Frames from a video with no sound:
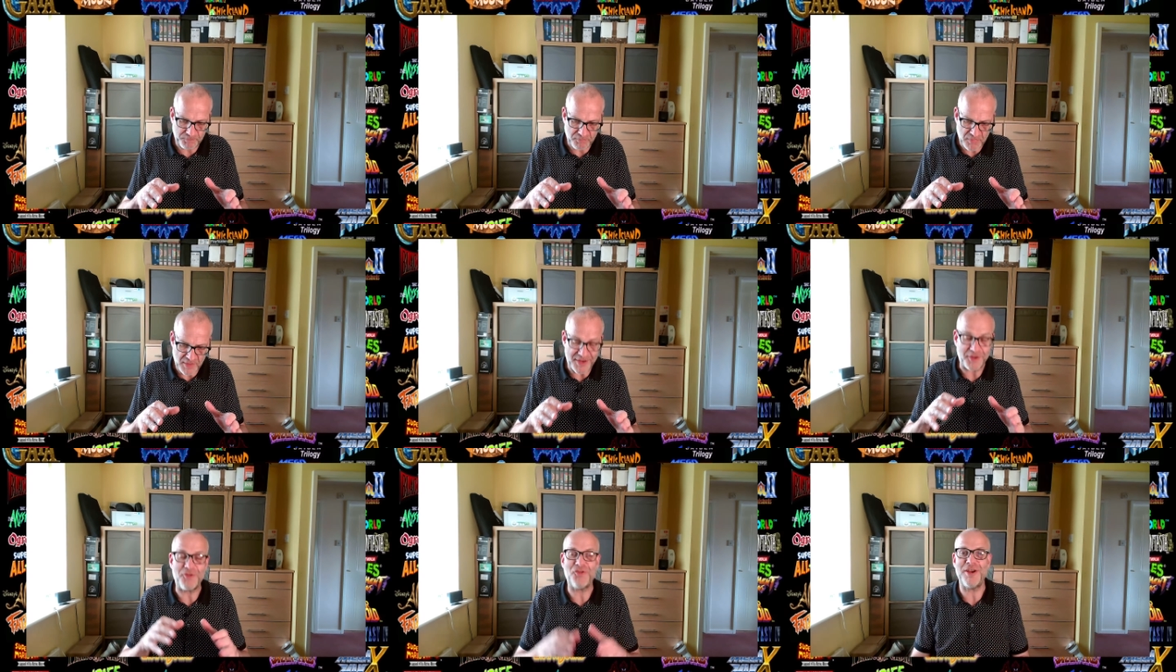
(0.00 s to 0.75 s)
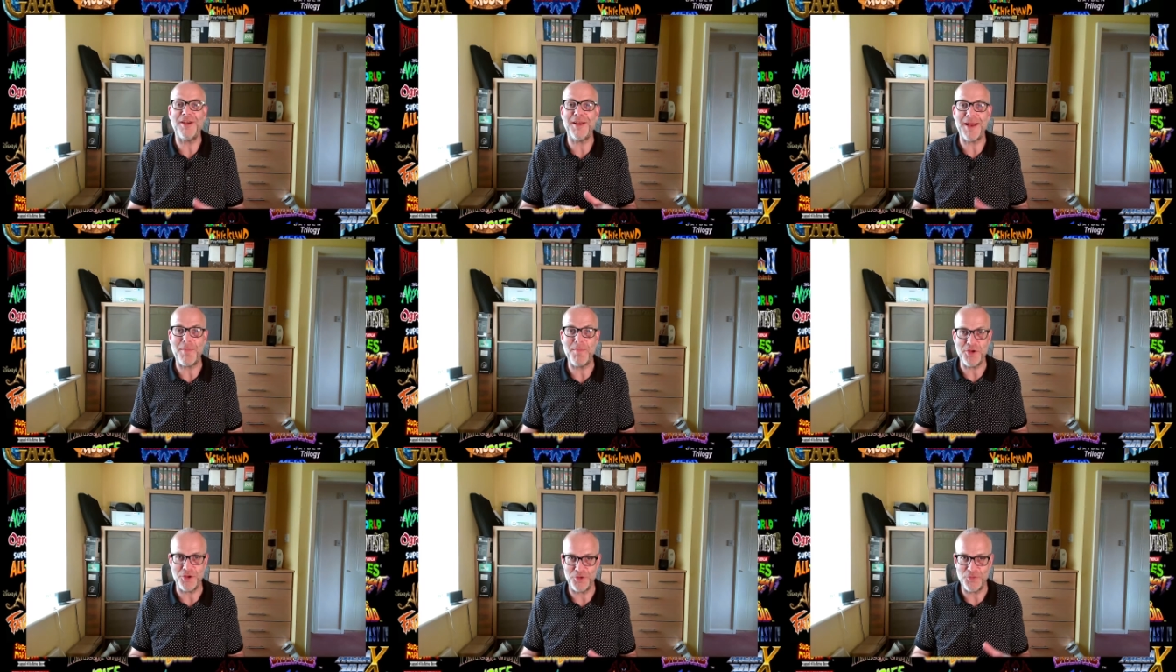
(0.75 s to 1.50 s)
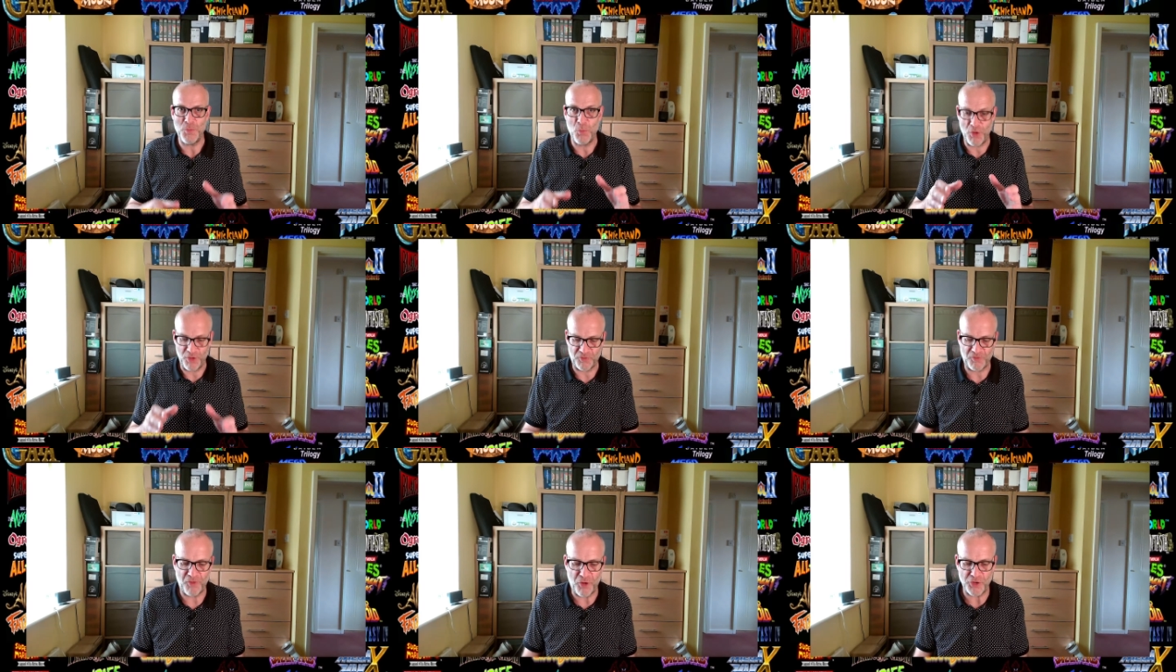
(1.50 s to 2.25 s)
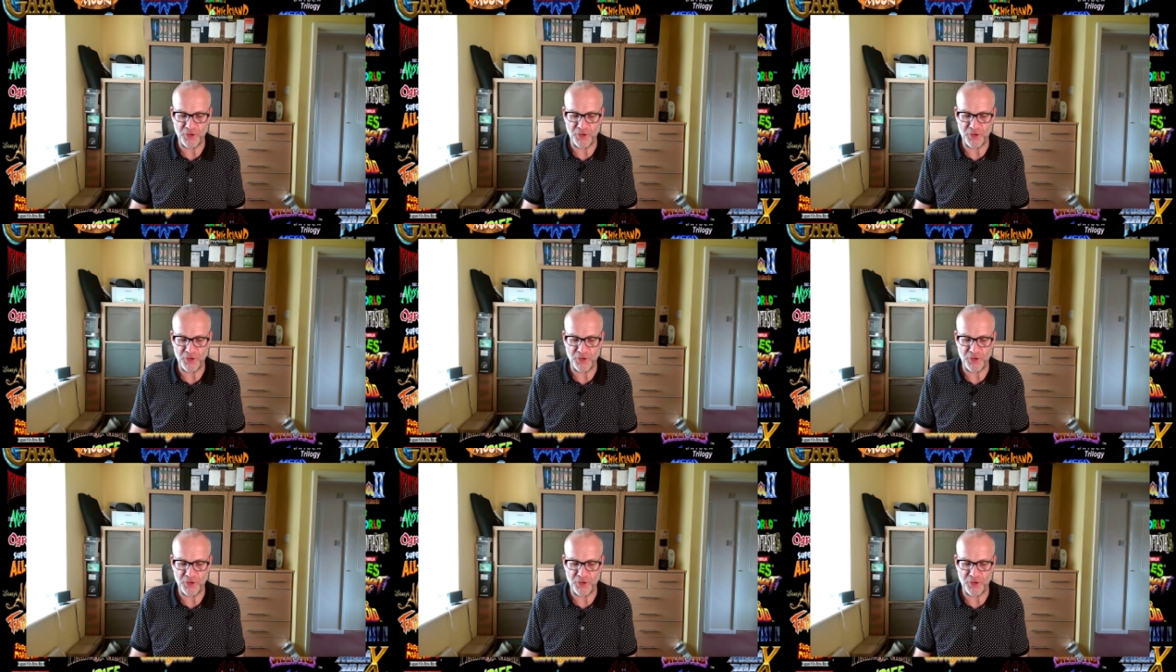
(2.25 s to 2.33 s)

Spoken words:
the GDEMU works fine